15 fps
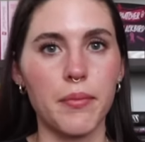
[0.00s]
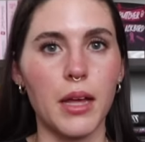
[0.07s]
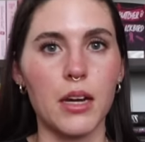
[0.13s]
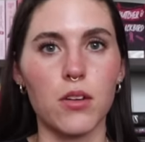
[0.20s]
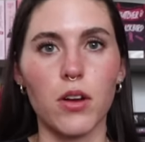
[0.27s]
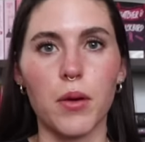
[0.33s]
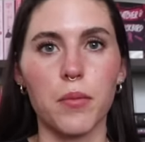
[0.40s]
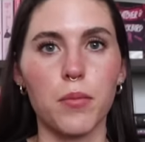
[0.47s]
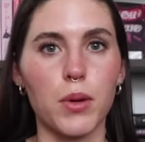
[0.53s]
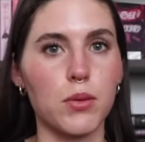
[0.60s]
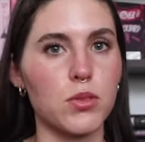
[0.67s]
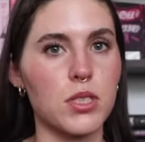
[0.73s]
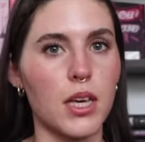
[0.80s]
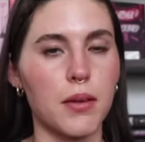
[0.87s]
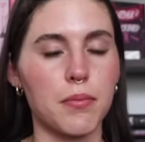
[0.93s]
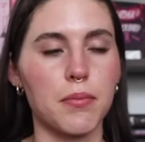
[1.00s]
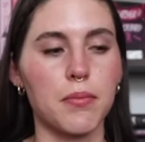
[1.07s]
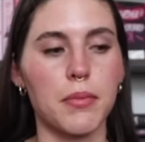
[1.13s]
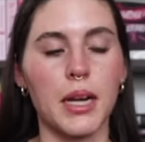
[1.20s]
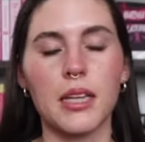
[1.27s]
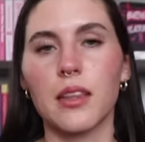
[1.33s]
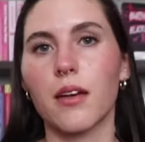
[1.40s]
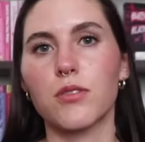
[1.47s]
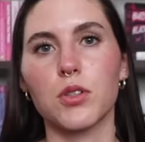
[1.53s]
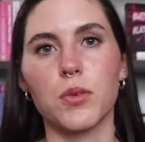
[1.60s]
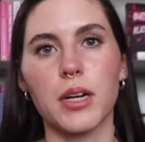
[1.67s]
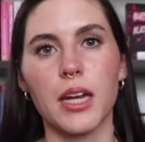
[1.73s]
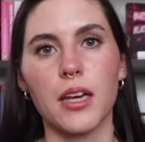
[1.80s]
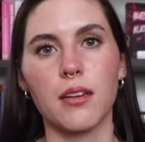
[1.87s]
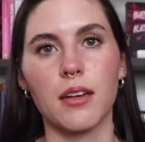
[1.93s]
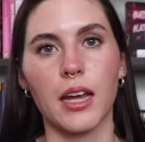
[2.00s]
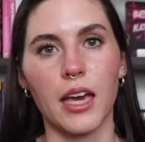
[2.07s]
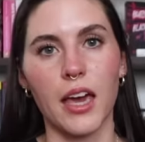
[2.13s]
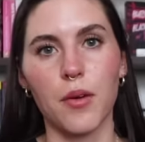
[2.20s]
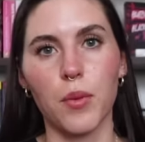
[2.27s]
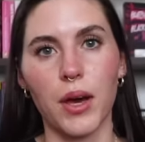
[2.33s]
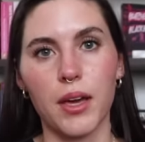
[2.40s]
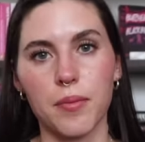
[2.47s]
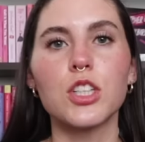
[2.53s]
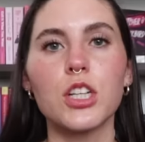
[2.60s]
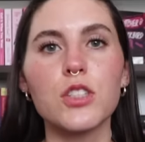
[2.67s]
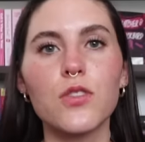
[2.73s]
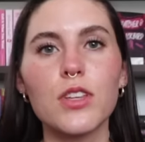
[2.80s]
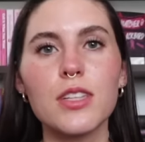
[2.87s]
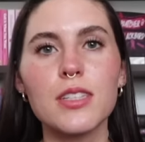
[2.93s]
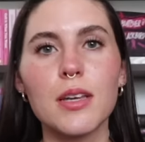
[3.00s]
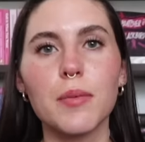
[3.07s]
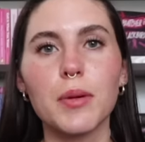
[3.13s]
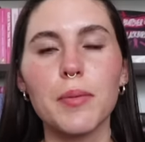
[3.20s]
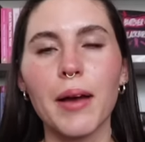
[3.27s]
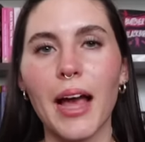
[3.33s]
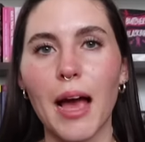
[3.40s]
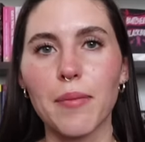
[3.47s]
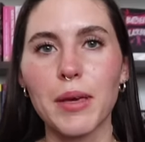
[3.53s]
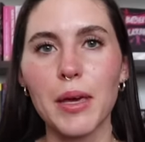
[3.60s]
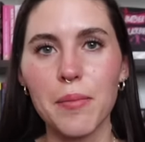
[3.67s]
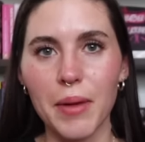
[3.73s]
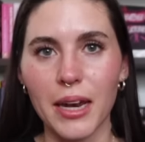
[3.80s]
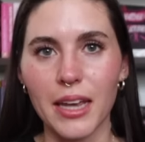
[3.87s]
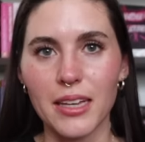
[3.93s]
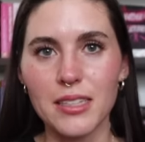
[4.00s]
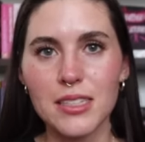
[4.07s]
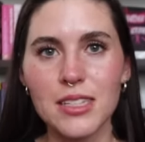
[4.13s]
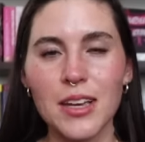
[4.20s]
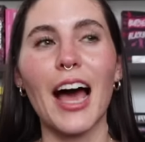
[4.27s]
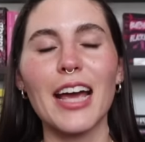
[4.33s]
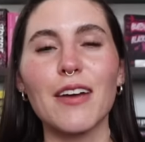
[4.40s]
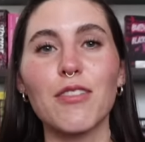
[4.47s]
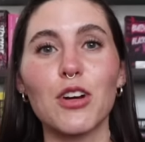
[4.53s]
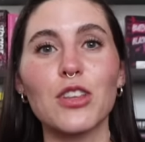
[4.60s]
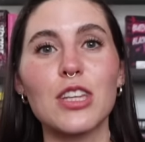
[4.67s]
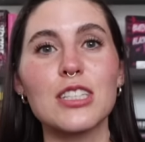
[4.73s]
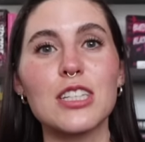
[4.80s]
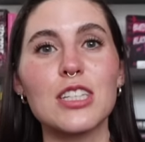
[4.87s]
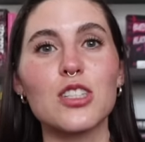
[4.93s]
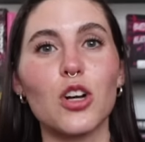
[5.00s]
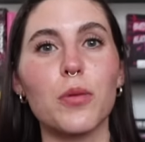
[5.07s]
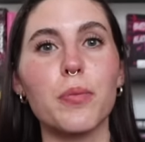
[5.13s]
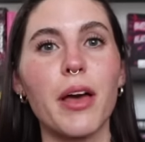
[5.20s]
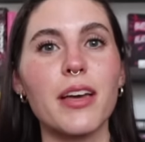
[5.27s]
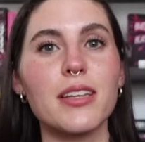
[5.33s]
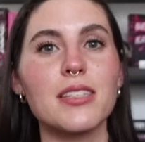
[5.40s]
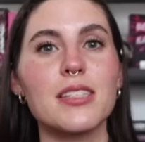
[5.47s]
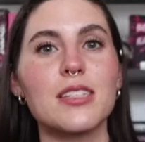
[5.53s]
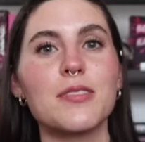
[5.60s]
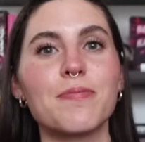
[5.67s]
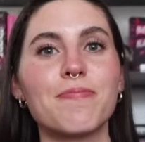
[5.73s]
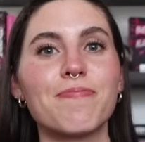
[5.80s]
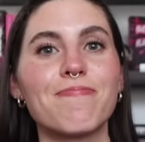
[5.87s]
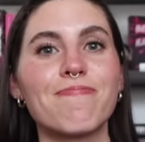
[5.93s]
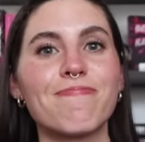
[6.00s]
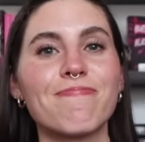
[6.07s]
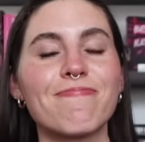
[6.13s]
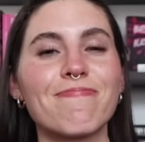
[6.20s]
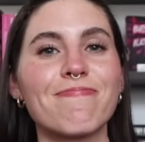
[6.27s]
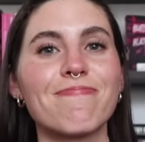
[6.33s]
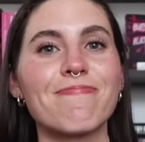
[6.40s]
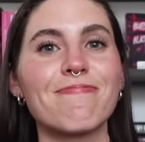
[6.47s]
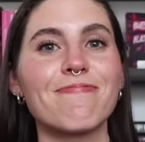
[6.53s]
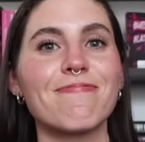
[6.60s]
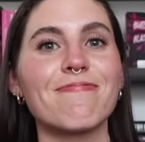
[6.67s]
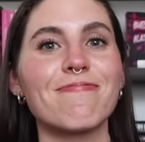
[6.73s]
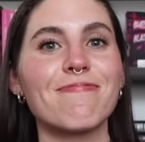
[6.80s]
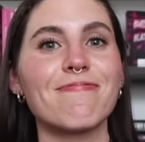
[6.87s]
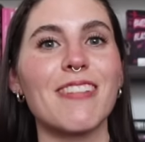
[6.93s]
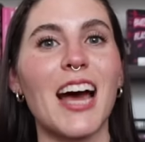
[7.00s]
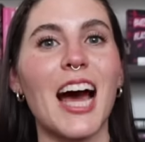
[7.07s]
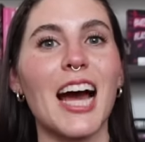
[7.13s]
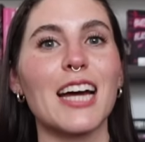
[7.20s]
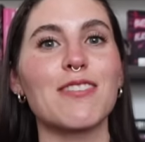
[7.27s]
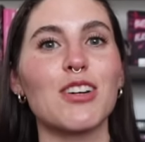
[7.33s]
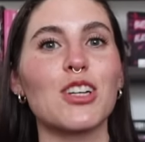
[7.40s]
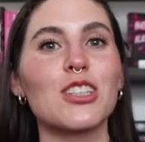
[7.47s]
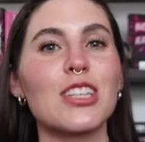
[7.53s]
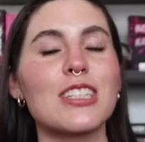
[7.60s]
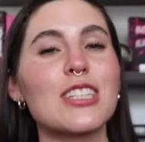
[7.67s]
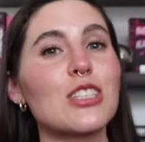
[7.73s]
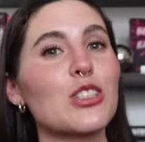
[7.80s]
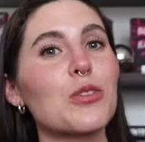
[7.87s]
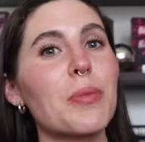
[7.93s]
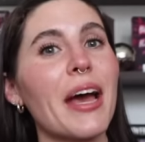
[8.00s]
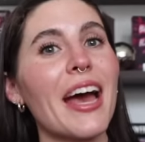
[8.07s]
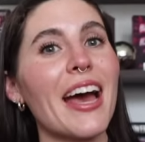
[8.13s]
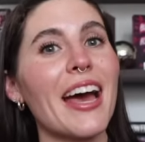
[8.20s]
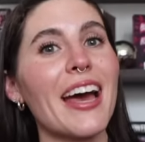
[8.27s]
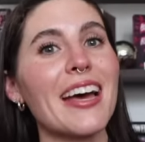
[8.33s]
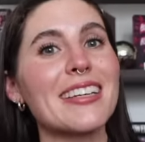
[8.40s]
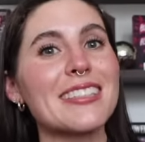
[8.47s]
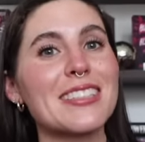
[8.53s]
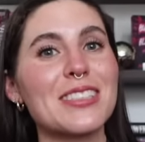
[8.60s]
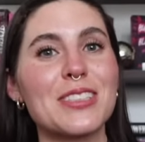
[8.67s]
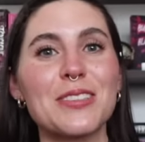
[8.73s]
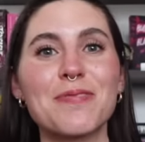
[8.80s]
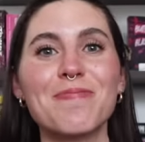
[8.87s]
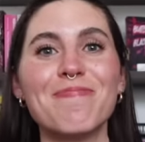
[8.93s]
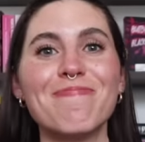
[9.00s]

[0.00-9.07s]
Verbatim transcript: I don't know. We will see. But I'd love to read it, and I can't wait. Just for the Summer by Abby Jimenez. I have heard this is her best. I've heard this is her best.